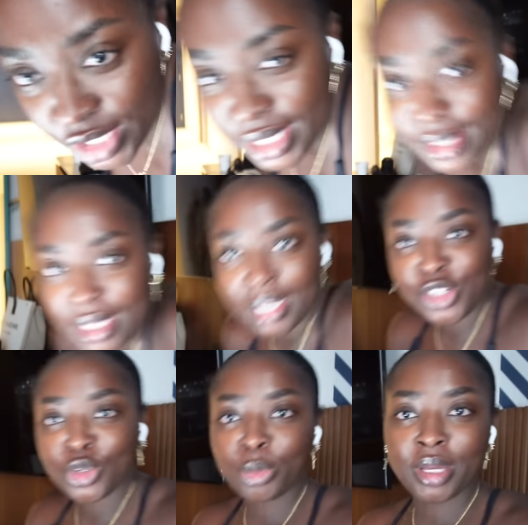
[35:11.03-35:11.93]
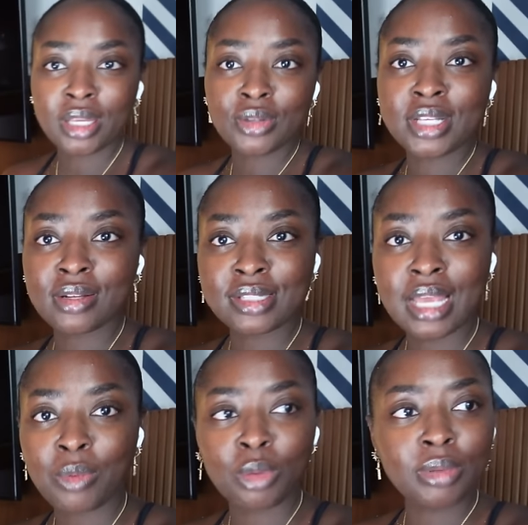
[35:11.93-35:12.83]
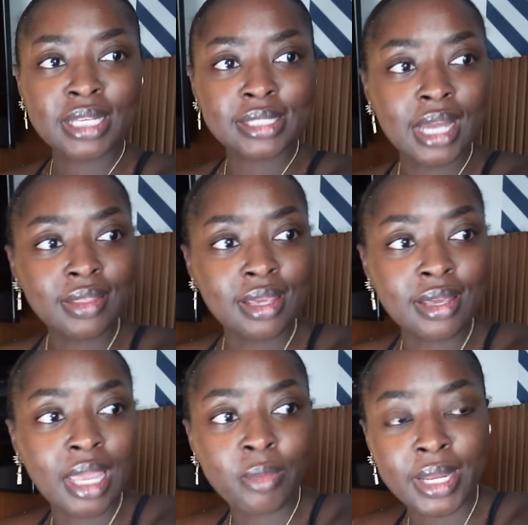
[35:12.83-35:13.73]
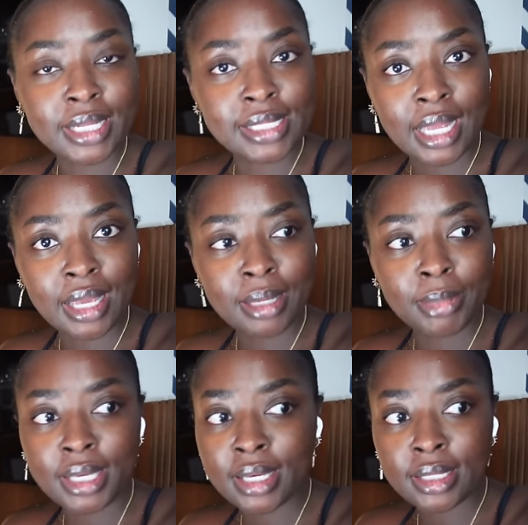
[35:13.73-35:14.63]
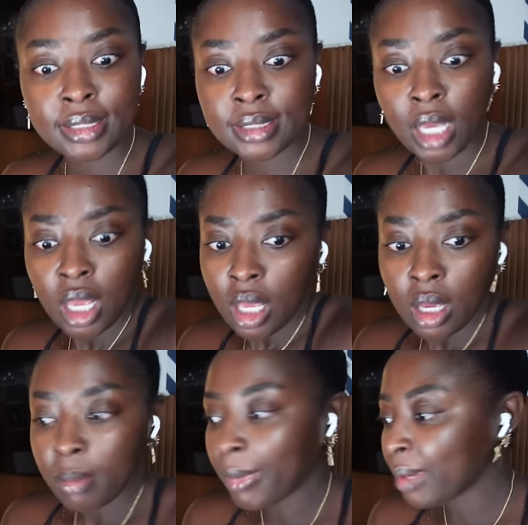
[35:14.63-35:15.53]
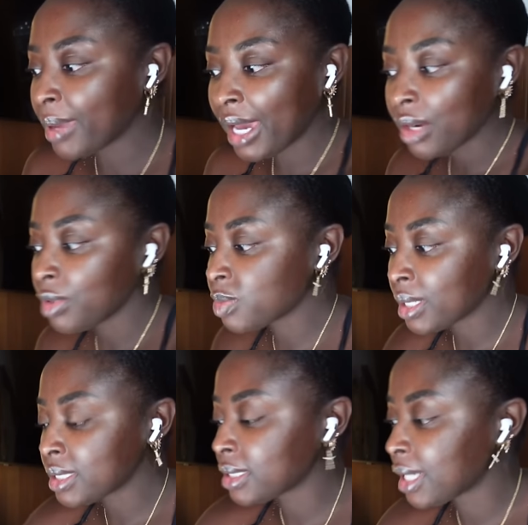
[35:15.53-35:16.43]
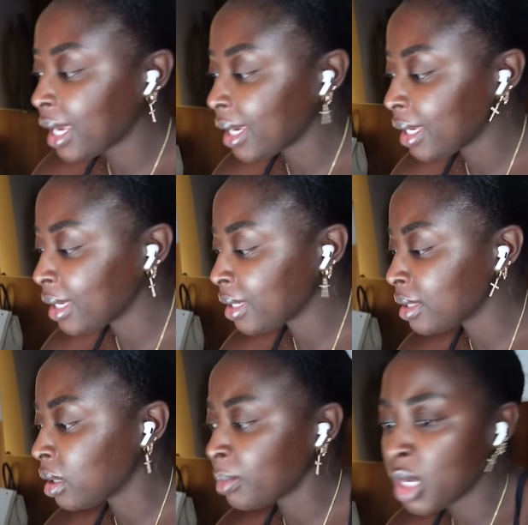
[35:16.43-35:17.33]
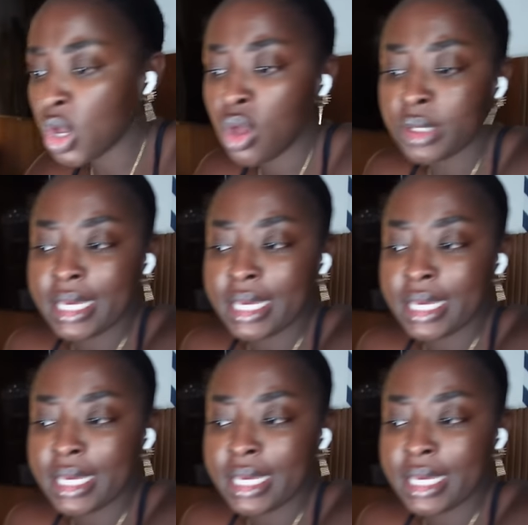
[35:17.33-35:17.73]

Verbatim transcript: check the electrical panels outside. Well, bless God that he came right in time, because my battery's about to die, and I'm not calling